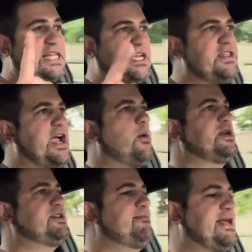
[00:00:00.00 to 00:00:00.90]
That's the other thing I
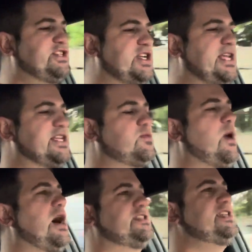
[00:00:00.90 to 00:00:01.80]
want to mention is,
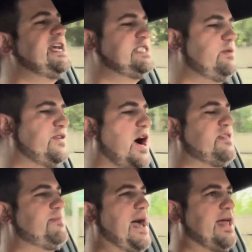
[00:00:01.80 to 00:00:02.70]
while it's nice we've got
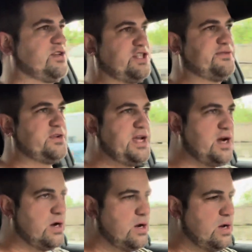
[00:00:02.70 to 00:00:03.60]
the paddle shifter here,